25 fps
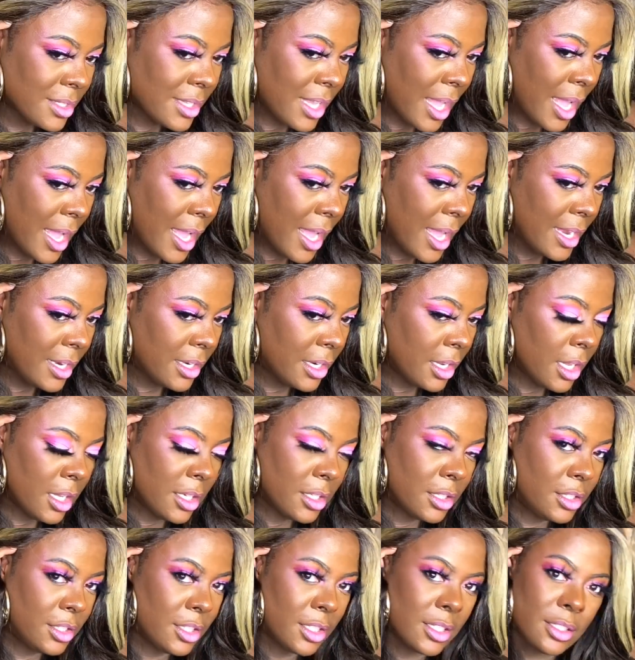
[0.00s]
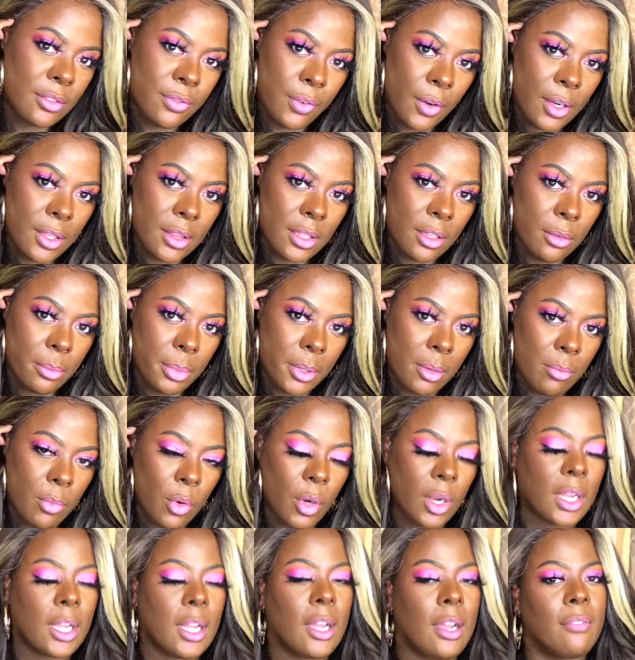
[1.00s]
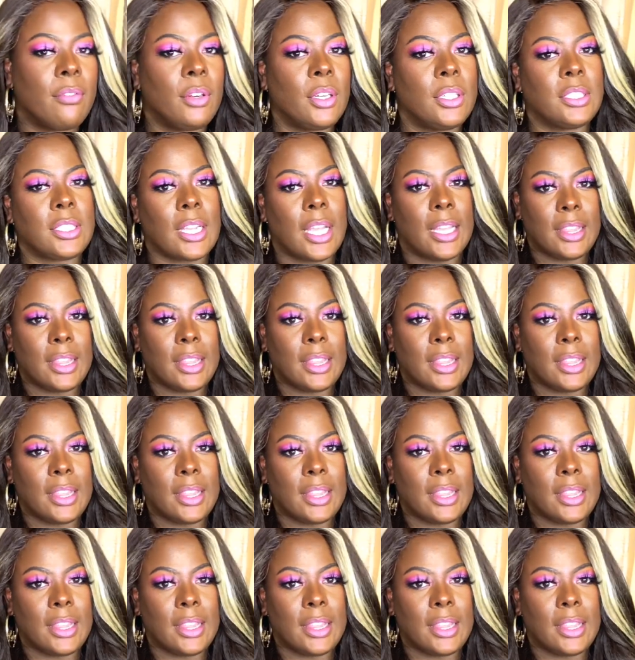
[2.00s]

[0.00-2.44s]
side, just for a little bit more coverage.